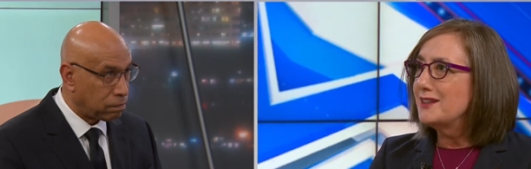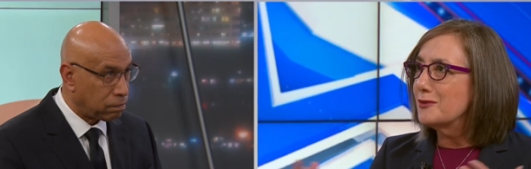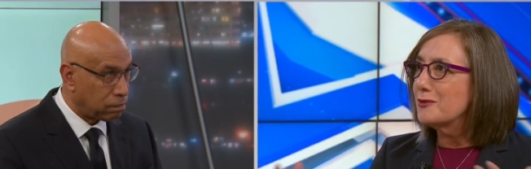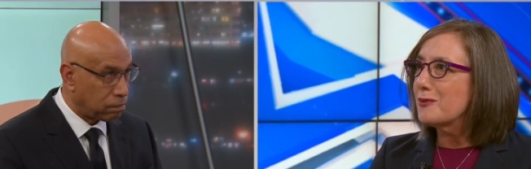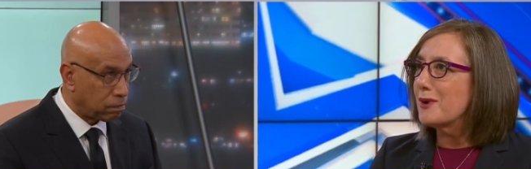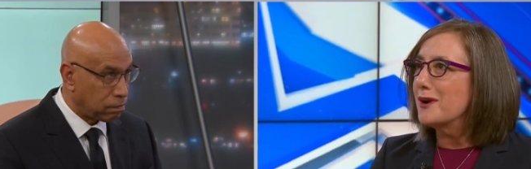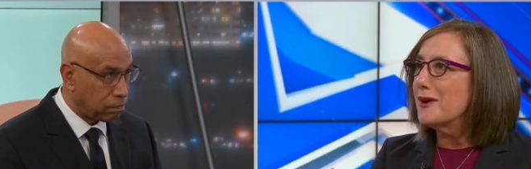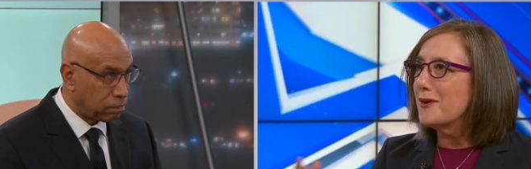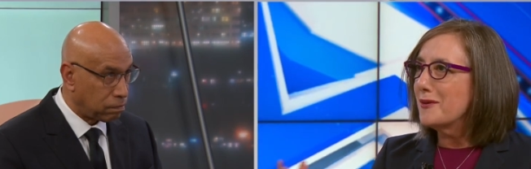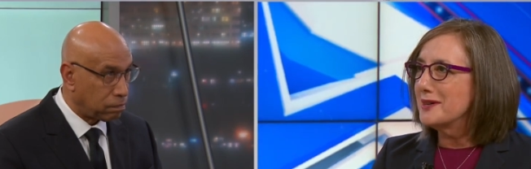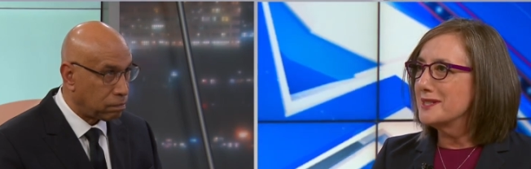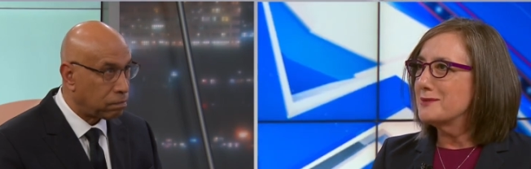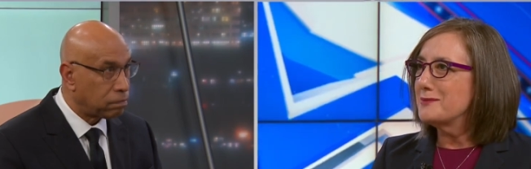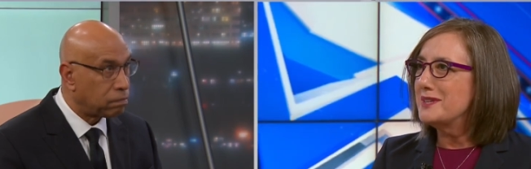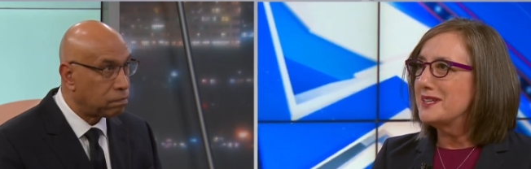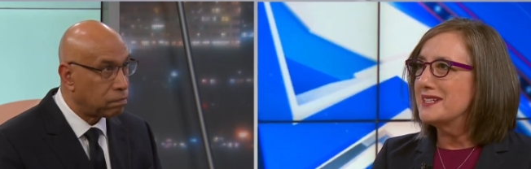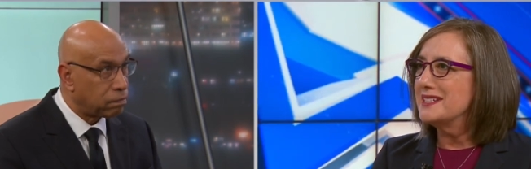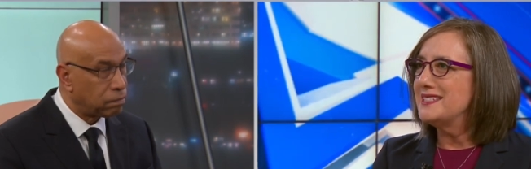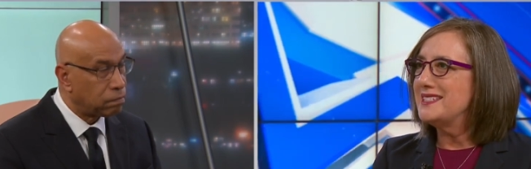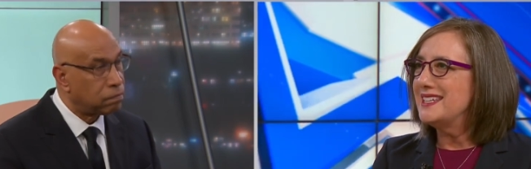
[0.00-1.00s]
Speaker 1: grow as we
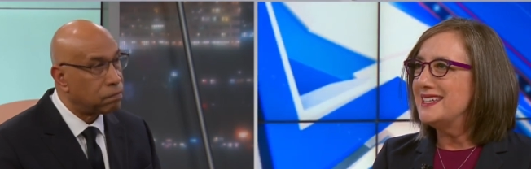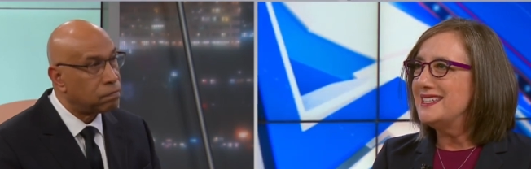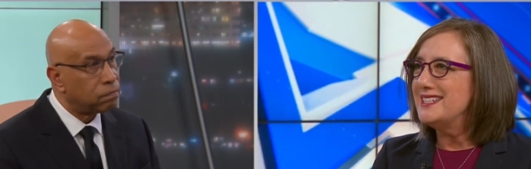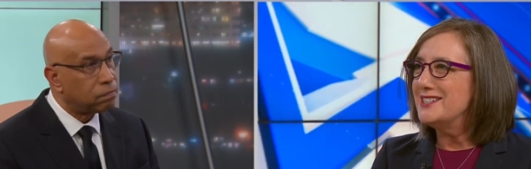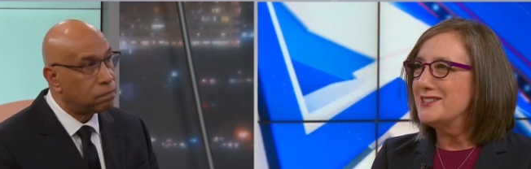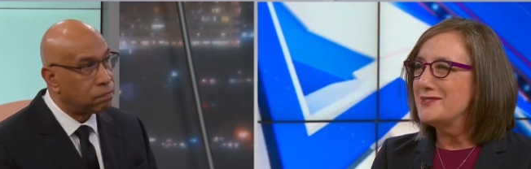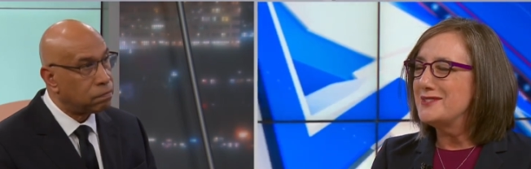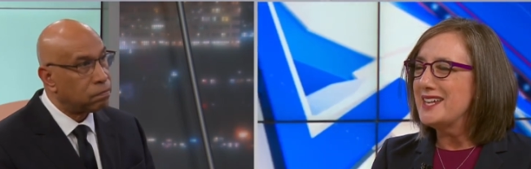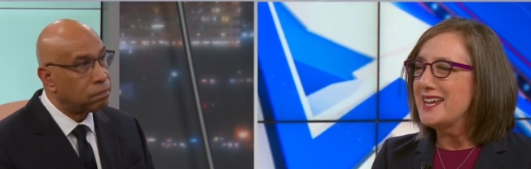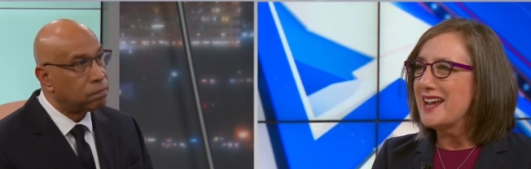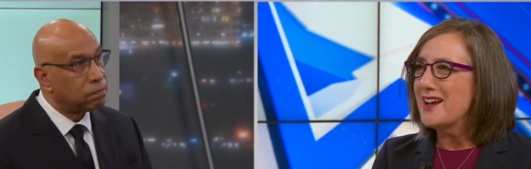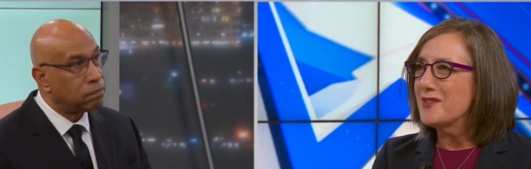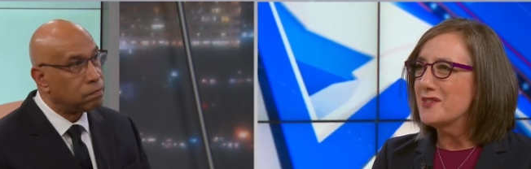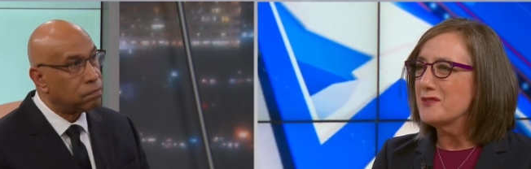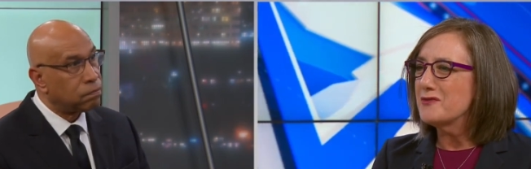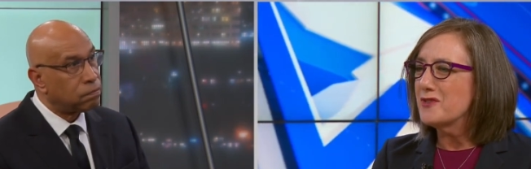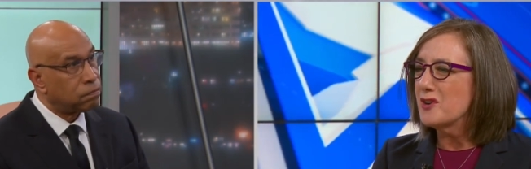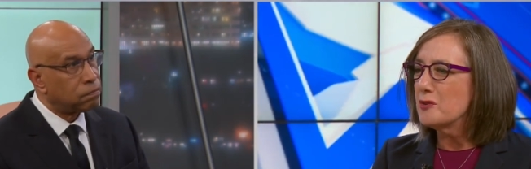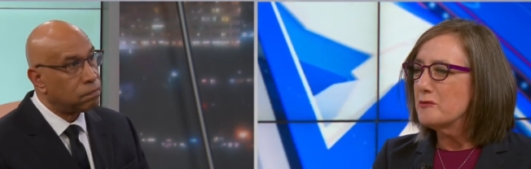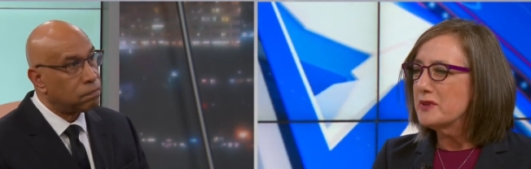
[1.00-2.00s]
continue down the
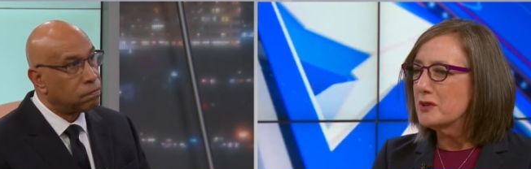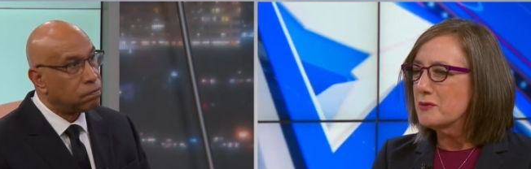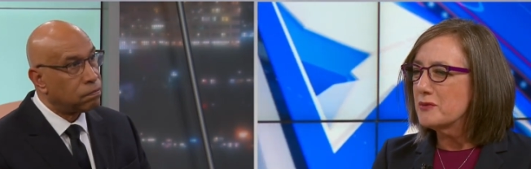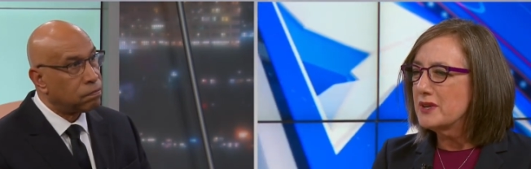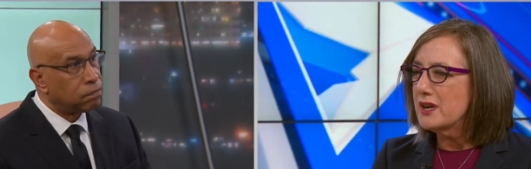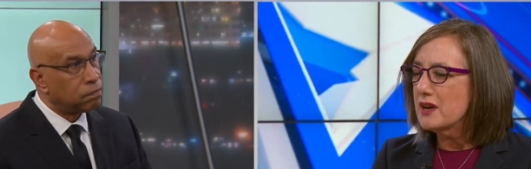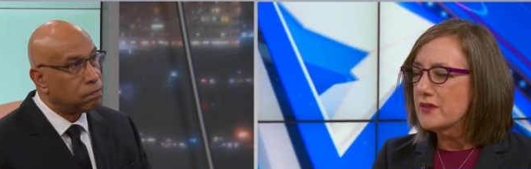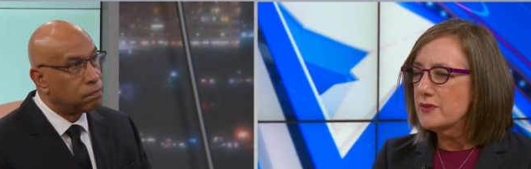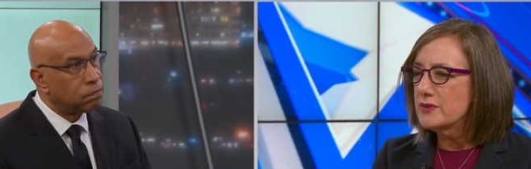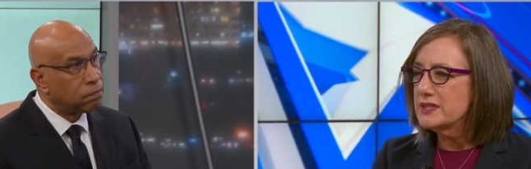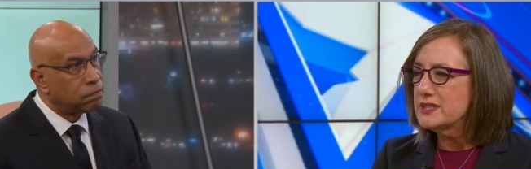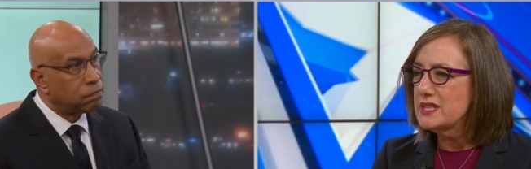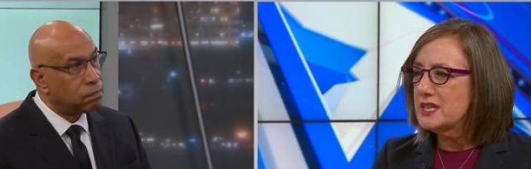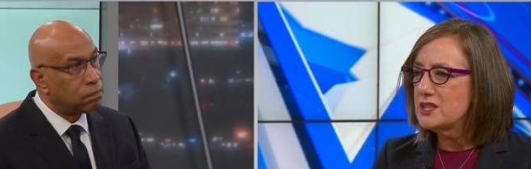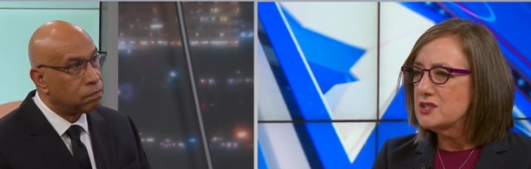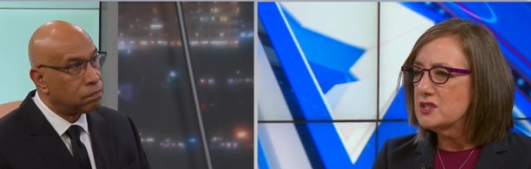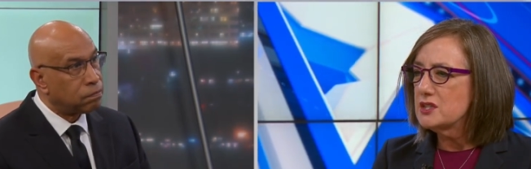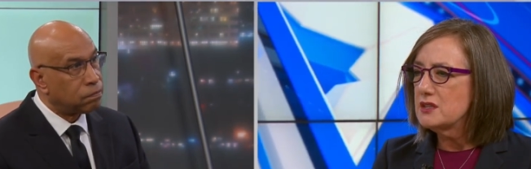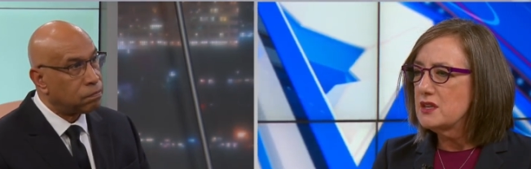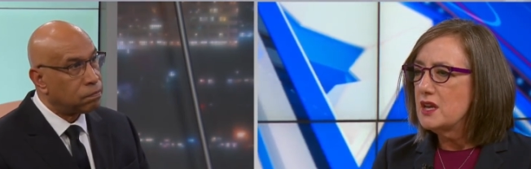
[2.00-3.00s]
farm bill
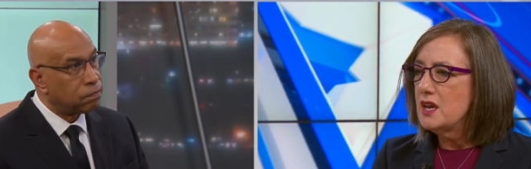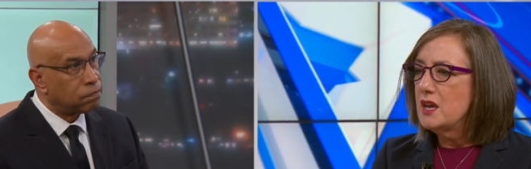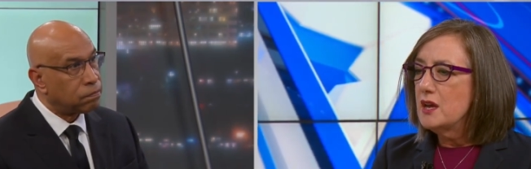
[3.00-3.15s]
reauthorization